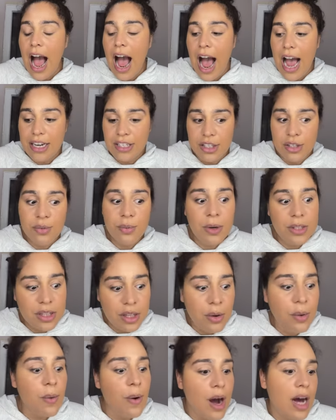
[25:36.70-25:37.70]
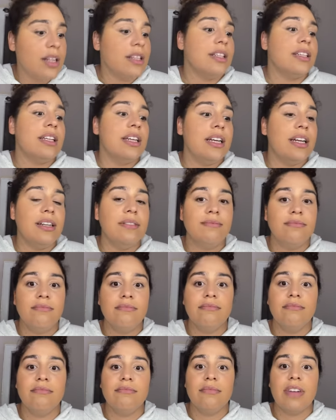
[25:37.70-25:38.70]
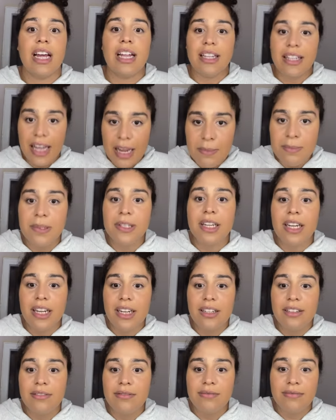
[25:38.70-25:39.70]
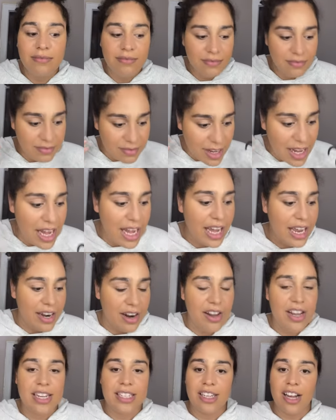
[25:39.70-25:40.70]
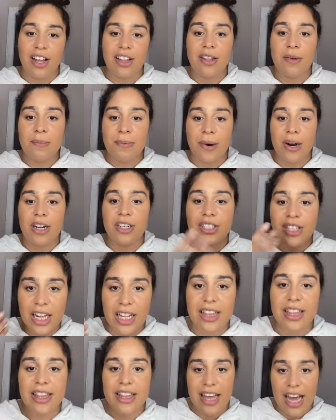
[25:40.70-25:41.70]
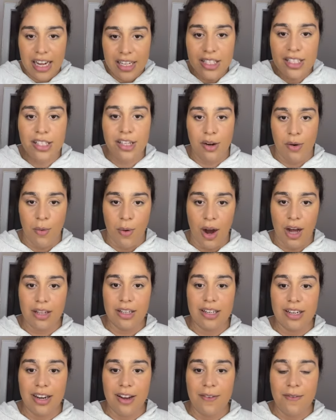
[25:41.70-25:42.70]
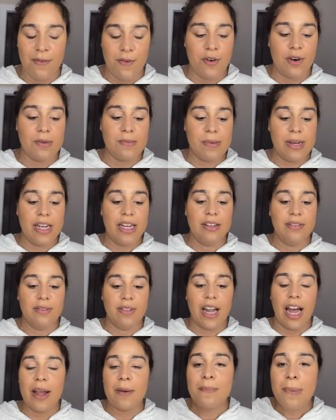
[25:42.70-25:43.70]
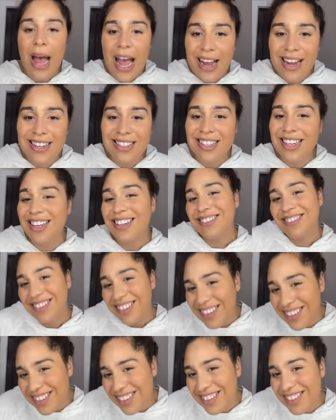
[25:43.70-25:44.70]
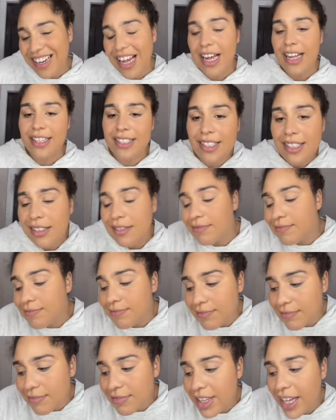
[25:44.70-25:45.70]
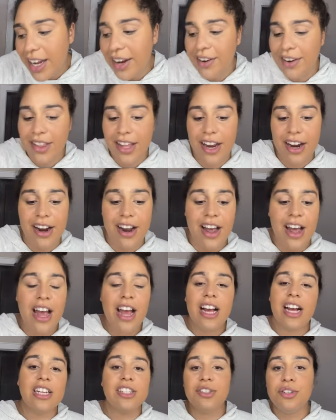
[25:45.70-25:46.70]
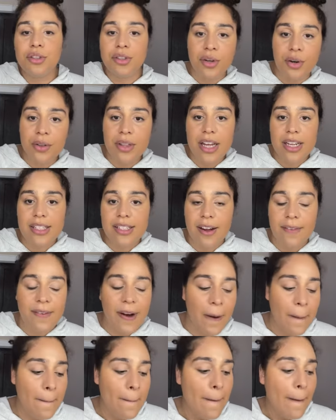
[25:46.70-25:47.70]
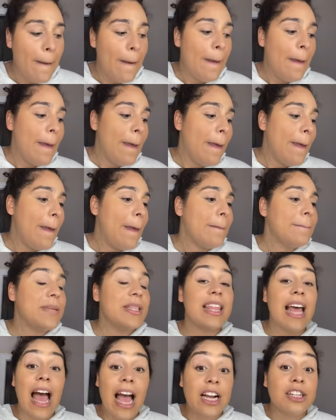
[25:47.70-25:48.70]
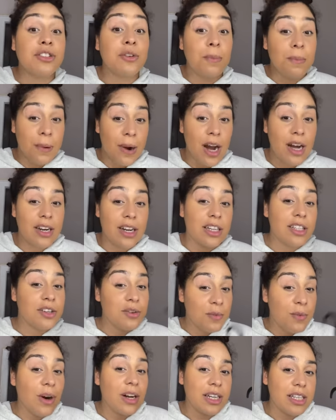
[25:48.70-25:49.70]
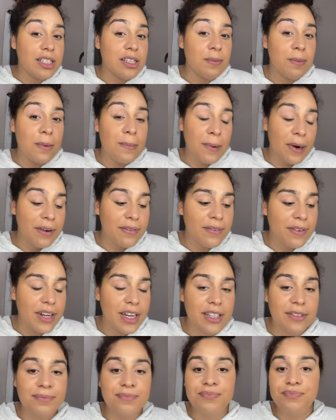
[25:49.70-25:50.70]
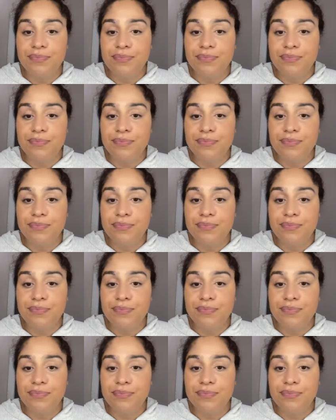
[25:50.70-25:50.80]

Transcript: I just want the quality and labeling and it's on the brush. Like that's the quality for me. Like packaging, that's here, there, because you throw that stuff out. But the actual product, you want it to be perfect.